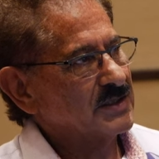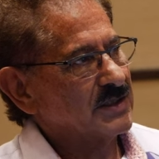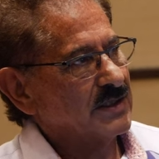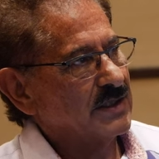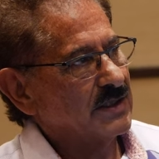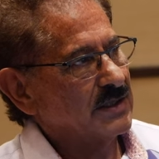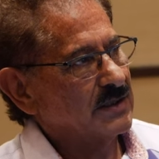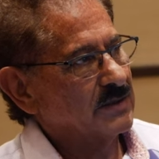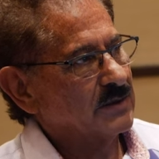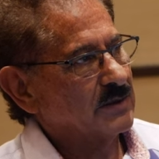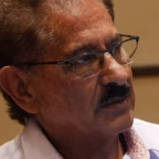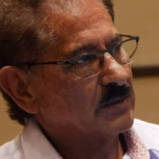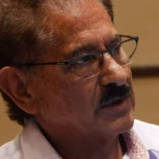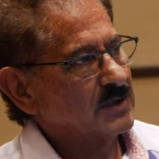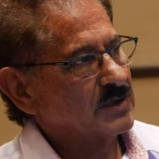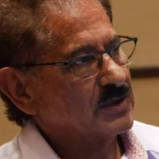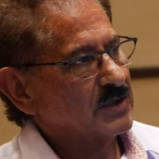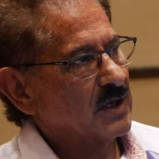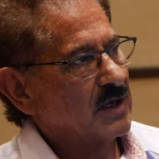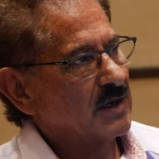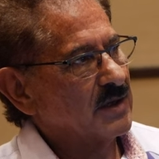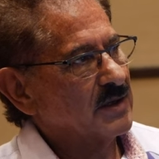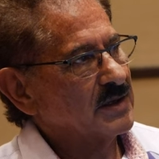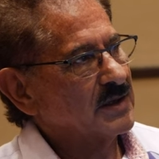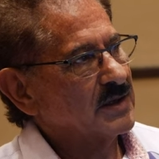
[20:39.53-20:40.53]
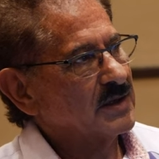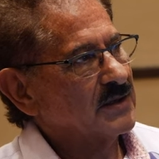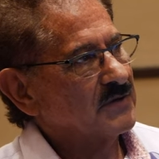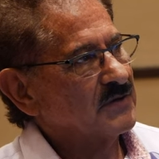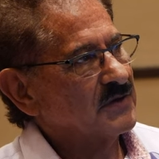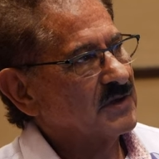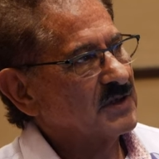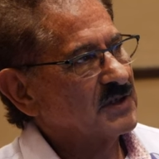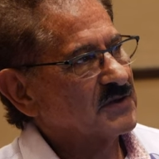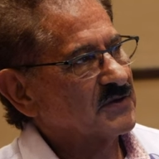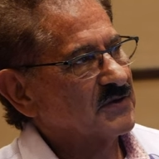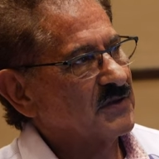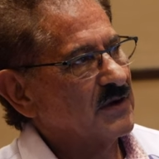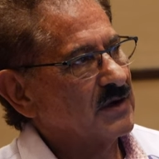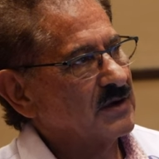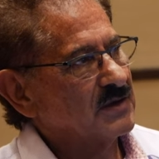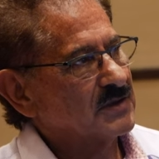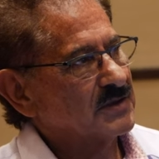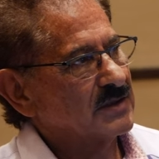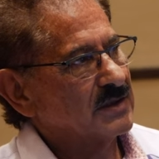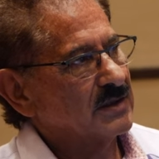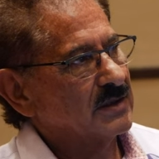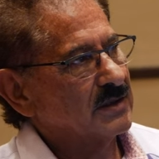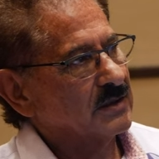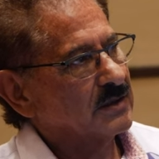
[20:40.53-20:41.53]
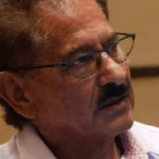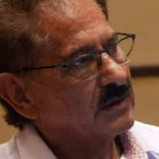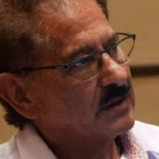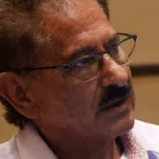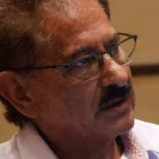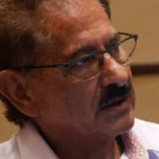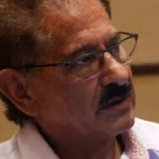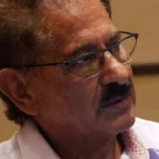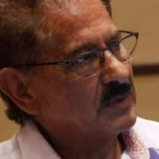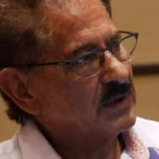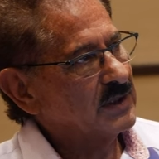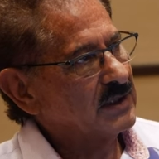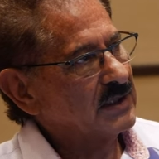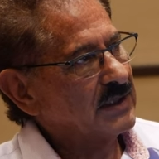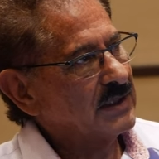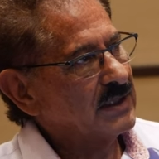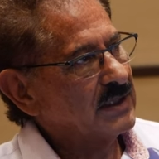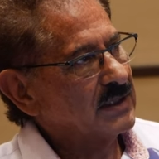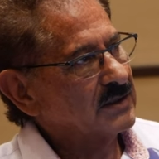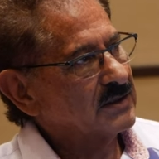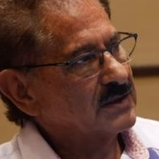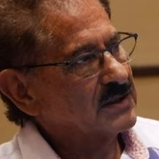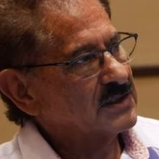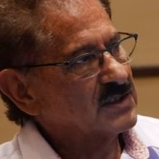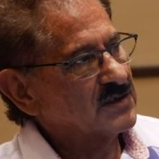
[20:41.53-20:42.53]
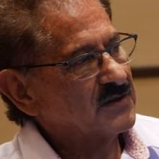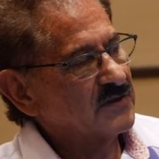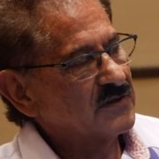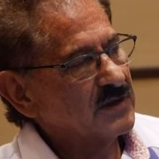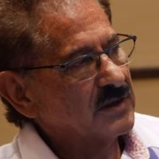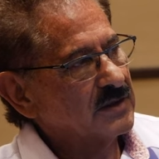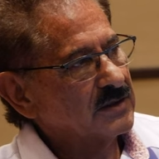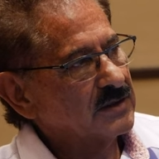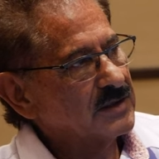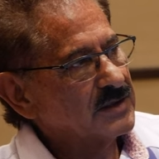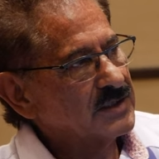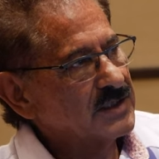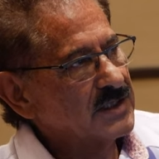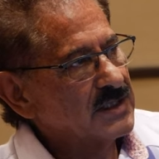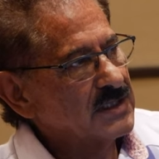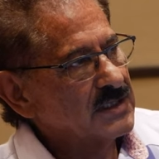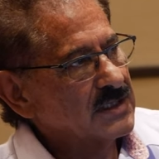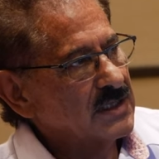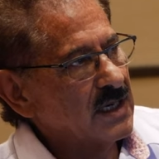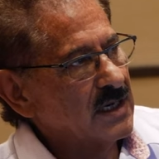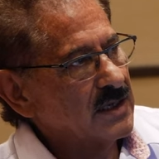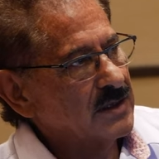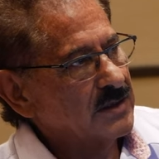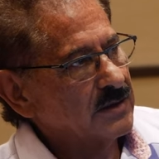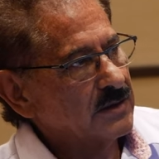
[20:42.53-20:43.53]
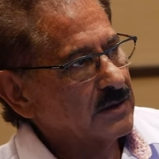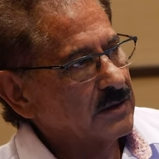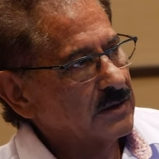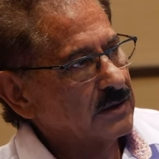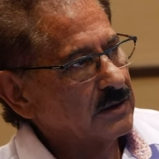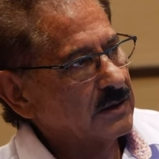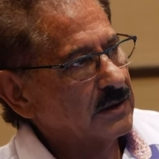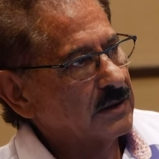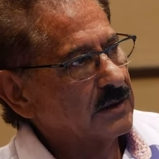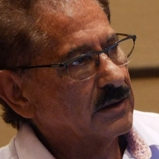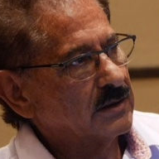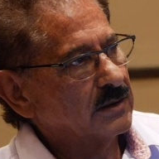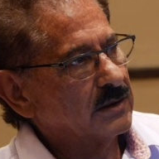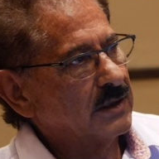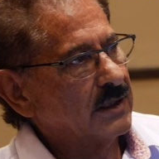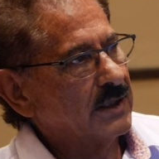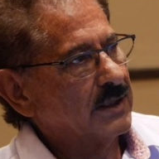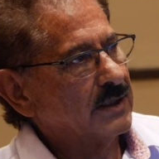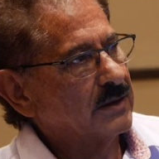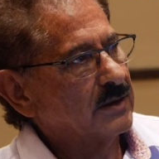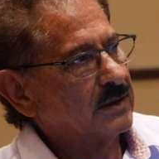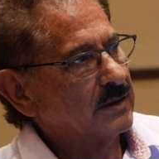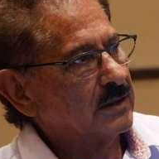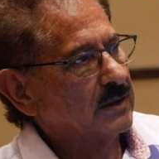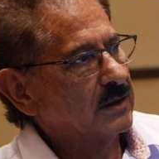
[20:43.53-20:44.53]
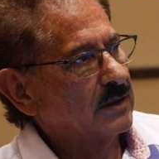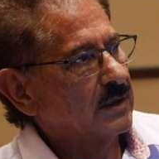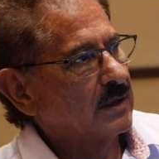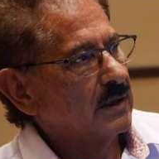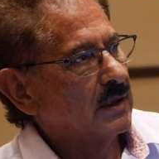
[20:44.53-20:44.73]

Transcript: and the majority of these folks that are going to be leading to severe disease either early or later.